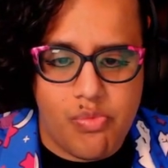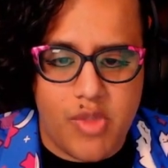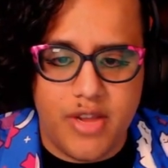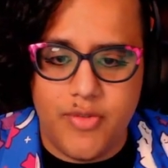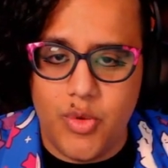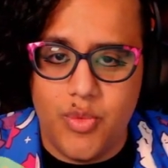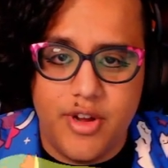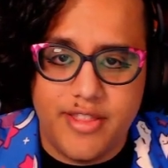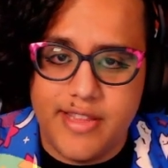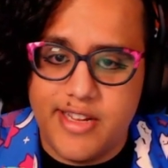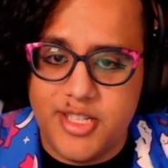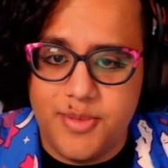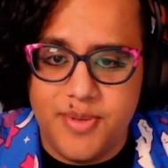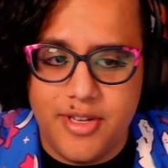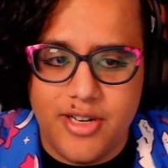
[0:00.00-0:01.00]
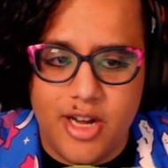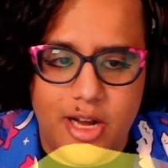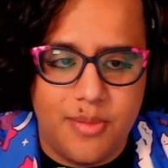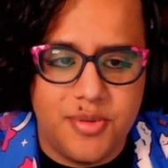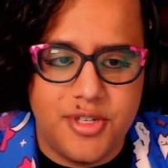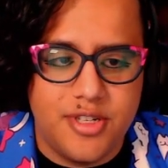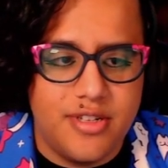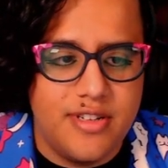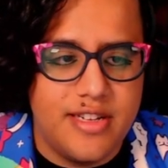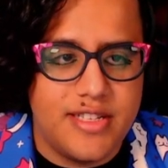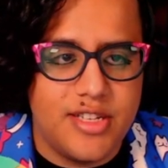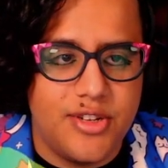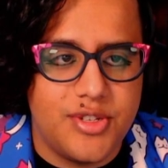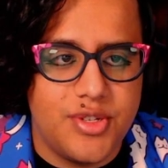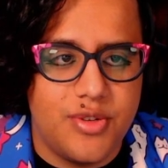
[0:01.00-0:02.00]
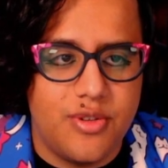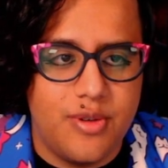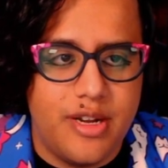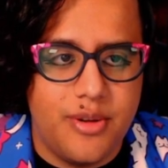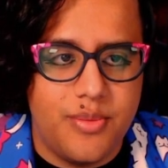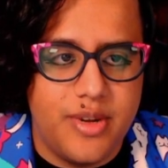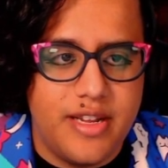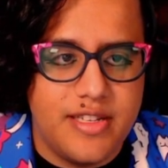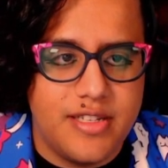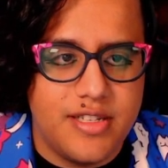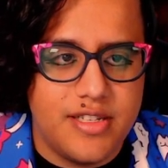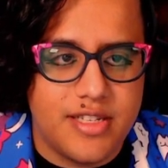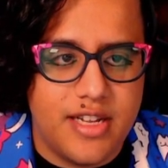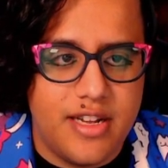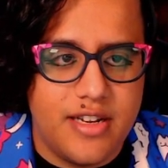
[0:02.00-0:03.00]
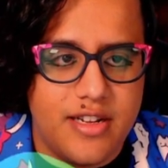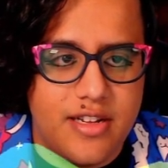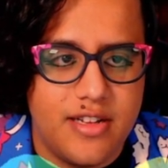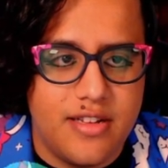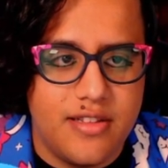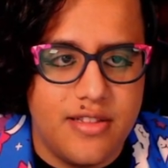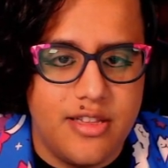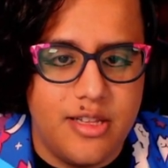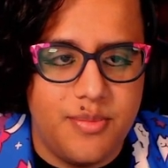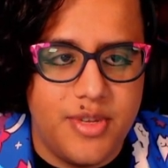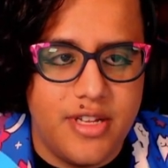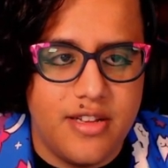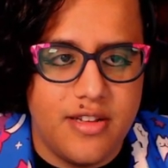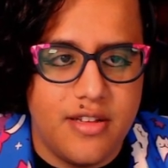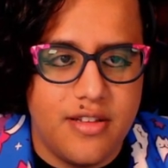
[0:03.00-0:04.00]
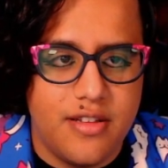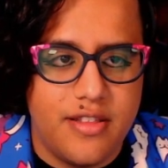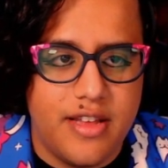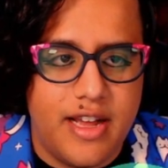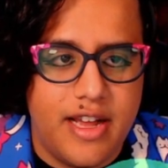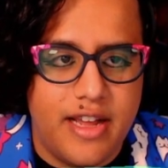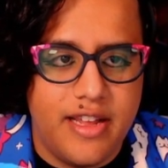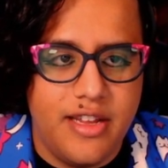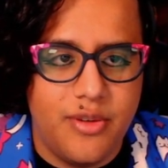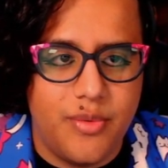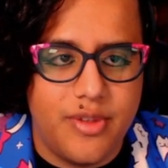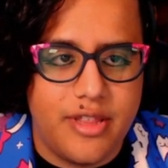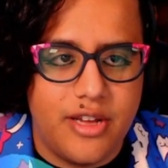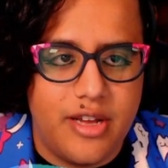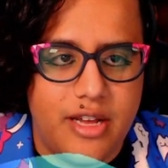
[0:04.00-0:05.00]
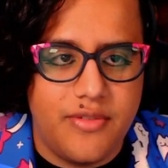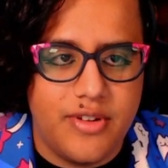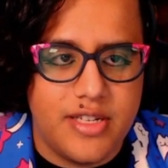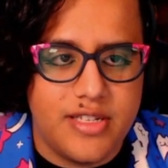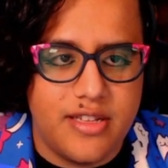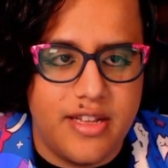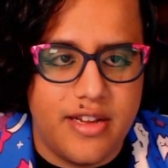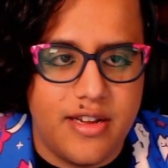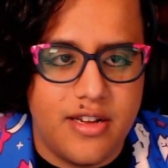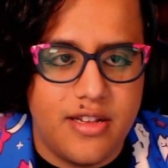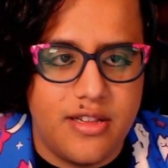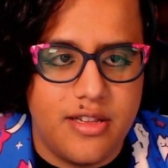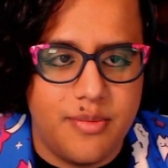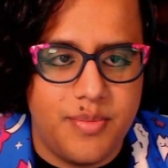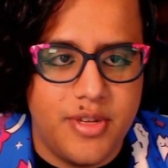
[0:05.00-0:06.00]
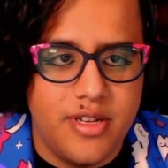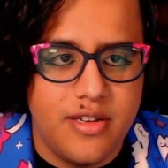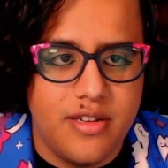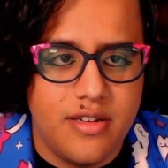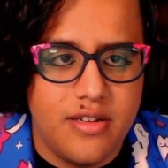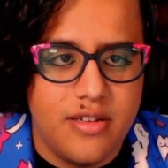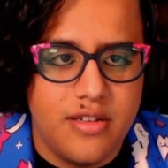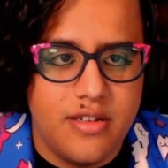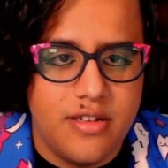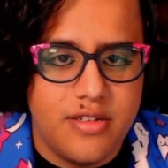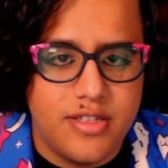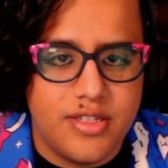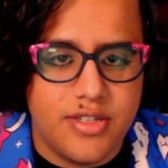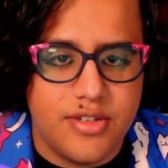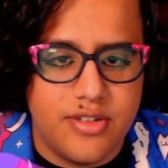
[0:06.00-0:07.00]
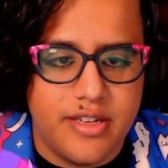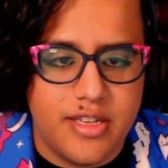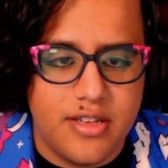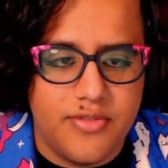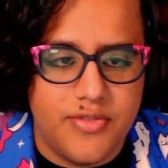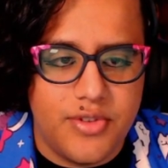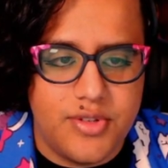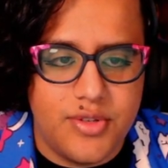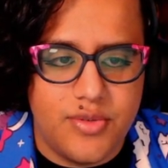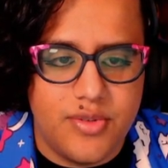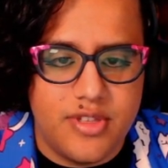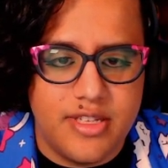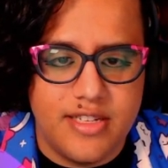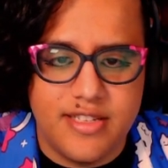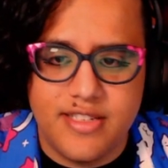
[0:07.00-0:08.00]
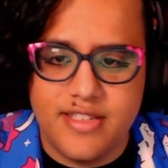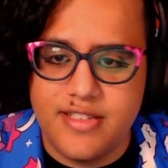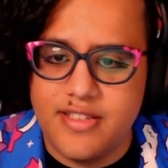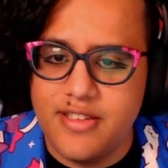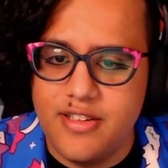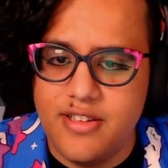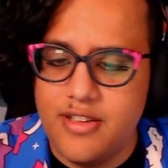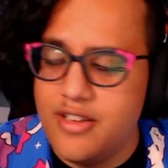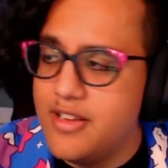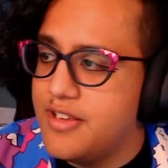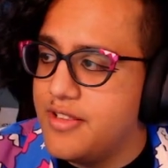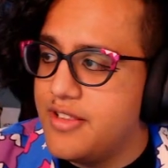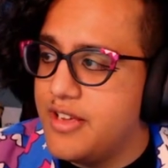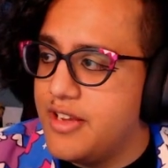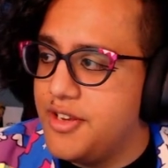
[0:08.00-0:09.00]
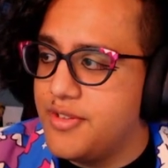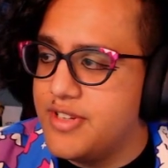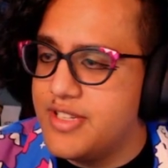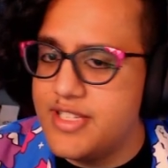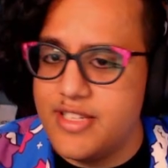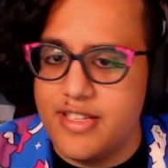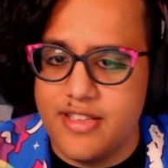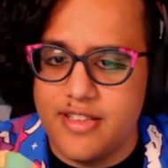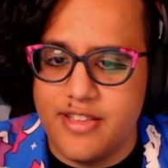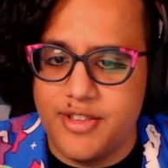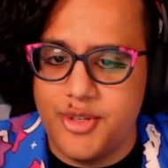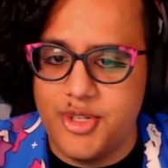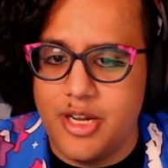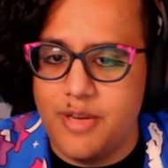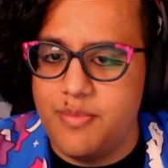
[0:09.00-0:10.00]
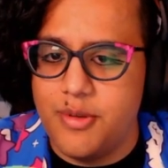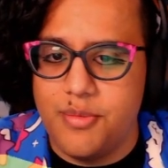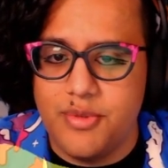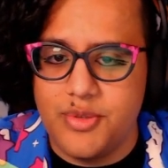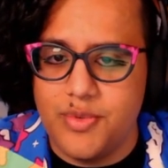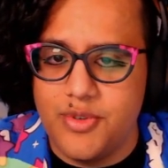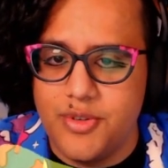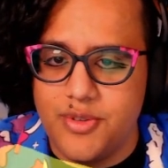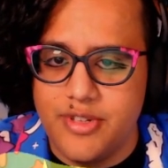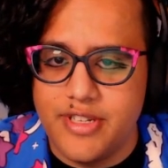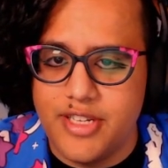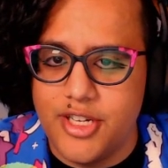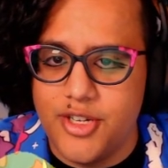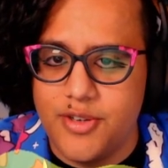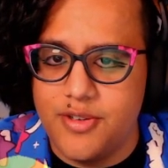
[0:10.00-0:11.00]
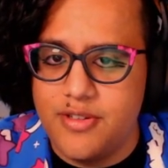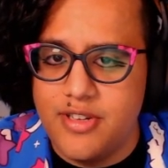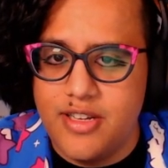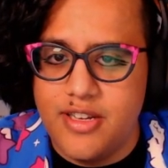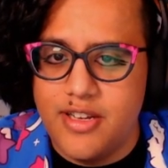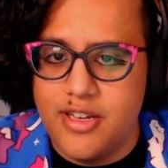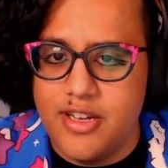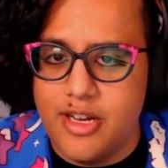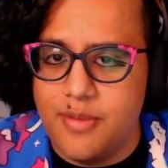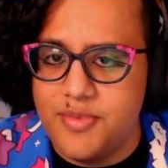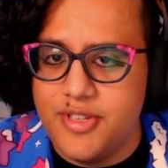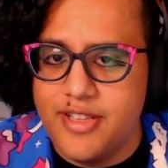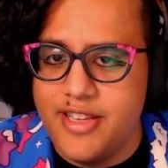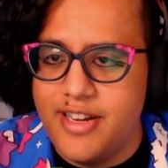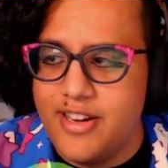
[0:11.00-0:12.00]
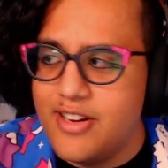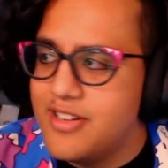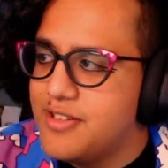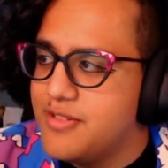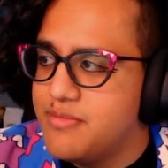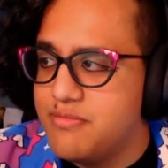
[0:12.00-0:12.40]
if you want that to be an option. It's also a great way to just kind of limit the height without having to like clip it. So like if you do this, then you can see that the chat bubbles will only go up to there.